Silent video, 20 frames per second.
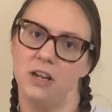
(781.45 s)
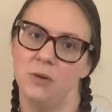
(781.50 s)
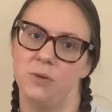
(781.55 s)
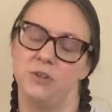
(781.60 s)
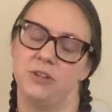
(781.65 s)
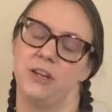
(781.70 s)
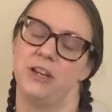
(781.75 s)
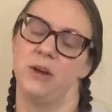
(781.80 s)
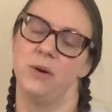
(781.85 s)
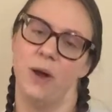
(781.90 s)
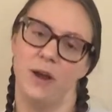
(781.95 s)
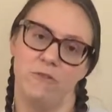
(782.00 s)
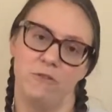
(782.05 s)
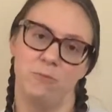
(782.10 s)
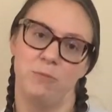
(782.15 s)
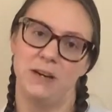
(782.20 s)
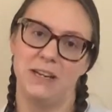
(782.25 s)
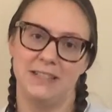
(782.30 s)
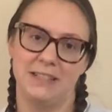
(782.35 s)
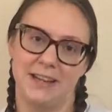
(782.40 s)
which I know
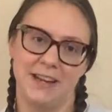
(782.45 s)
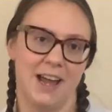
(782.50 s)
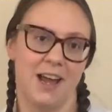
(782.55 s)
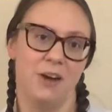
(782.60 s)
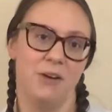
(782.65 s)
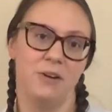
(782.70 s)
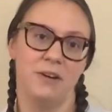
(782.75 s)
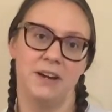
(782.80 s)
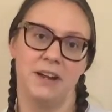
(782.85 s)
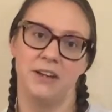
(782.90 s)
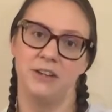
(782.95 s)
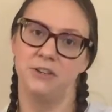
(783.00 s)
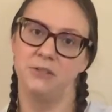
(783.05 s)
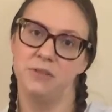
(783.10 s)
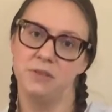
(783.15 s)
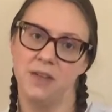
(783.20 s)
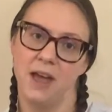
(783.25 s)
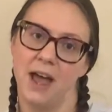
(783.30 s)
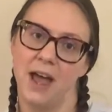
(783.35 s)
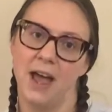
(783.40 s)
everybody's like, how can I
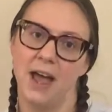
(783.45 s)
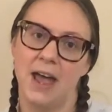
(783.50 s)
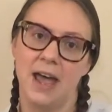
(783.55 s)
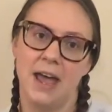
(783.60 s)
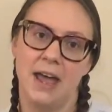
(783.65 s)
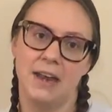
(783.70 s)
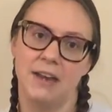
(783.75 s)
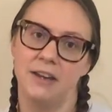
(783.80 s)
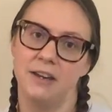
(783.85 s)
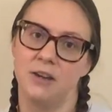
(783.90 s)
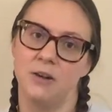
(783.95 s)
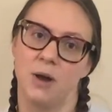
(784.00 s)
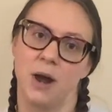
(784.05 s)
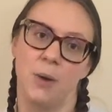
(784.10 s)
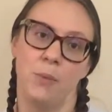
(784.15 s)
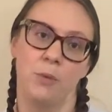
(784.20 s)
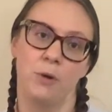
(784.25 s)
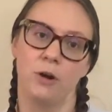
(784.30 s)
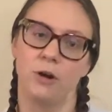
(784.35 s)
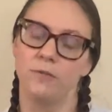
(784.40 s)
do that? You know,
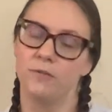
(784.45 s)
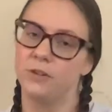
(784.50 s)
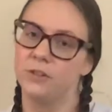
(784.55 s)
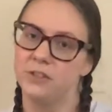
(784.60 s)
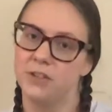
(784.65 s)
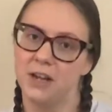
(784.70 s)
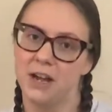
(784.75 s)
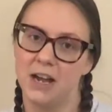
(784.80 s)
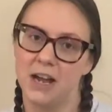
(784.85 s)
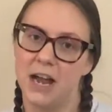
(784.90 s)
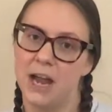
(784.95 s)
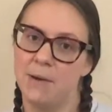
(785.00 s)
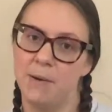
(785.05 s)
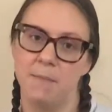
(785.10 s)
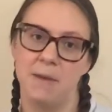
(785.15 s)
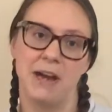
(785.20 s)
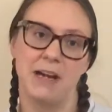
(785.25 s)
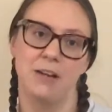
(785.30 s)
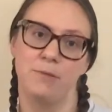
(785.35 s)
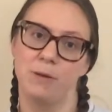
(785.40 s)
I work full time, I'm
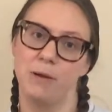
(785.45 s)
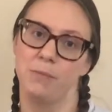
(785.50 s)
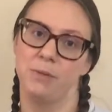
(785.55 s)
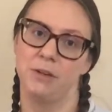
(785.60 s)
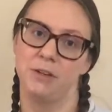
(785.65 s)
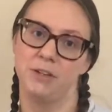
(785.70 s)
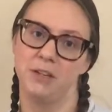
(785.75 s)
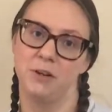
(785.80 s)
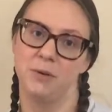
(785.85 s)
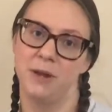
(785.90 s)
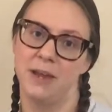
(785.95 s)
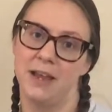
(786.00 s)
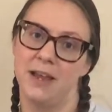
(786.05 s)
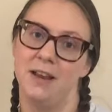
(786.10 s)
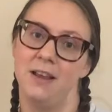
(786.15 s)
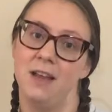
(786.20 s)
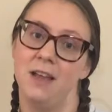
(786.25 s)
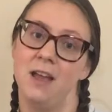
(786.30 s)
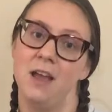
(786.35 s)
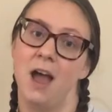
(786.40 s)
not going to be able to do
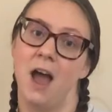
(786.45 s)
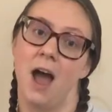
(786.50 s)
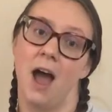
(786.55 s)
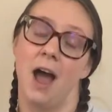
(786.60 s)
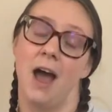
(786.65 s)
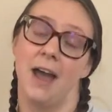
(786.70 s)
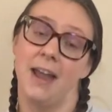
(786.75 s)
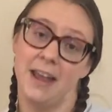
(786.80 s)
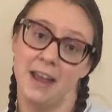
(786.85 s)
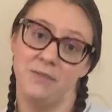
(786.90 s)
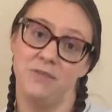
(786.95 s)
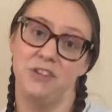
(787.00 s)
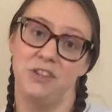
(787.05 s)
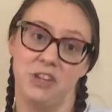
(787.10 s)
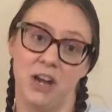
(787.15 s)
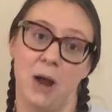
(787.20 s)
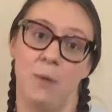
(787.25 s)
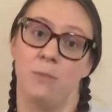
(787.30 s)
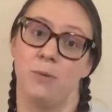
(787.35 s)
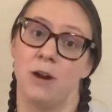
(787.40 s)
it. I have a
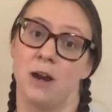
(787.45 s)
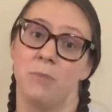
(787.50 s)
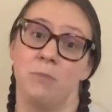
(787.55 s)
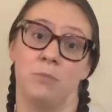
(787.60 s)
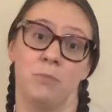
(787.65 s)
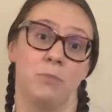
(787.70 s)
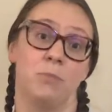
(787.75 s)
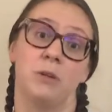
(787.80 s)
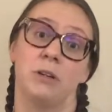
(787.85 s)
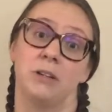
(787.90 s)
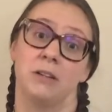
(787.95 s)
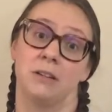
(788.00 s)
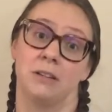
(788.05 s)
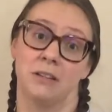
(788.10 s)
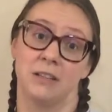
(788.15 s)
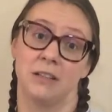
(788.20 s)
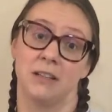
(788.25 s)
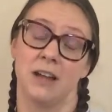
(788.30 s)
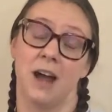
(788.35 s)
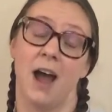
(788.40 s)
job where I'm
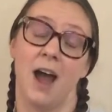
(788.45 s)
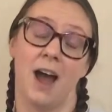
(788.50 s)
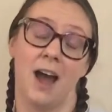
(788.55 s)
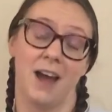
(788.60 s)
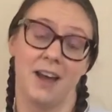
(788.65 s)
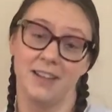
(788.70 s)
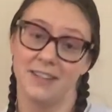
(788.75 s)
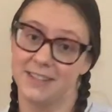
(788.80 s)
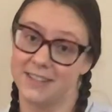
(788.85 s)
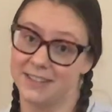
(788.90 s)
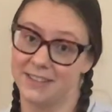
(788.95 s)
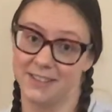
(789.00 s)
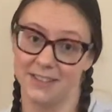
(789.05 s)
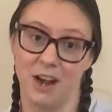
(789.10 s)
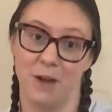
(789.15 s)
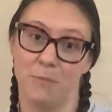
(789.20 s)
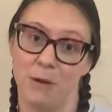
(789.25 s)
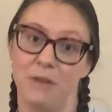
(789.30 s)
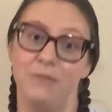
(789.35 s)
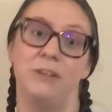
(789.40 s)
constantly
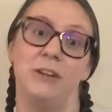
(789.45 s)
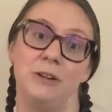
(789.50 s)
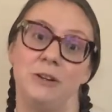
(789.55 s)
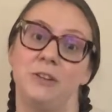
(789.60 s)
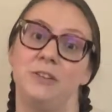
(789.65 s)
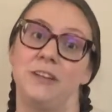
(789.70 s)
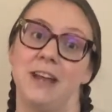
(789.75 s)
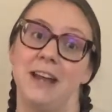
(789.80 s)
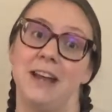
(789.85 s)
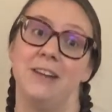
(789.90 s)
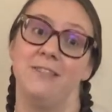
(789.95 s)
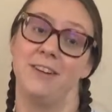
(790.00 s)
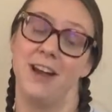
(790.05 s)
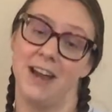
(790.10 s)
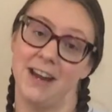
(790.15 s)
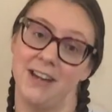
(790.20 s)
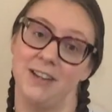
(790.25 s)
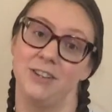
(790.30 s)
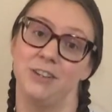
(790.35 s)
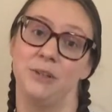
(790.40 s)
on my feet all day, and if
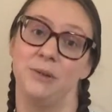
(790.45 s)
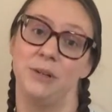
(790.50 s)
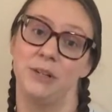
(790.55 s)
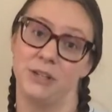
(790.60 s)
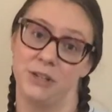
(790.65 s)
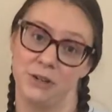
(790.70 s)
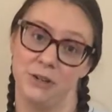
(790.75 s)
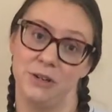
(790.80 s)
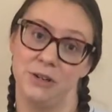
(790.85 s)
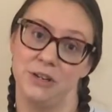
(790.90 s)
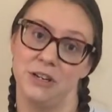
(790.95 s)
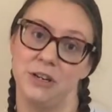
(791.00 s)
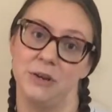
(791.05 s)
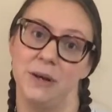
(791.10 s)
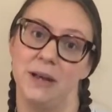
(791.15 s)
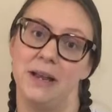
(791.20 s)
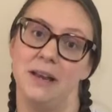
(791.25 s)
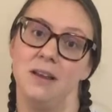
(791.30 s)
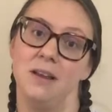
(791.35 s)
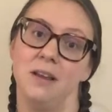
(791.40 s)
I could do it, you can do it.